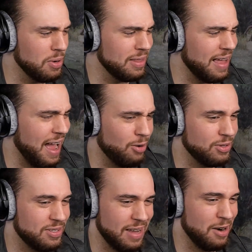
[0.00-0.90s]
in the
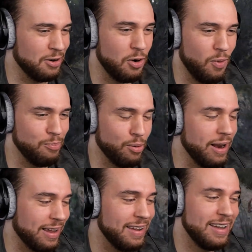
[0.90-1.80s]
house? I don't know. One
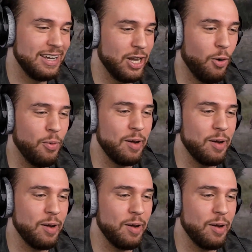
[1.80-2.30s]
brick. Y'all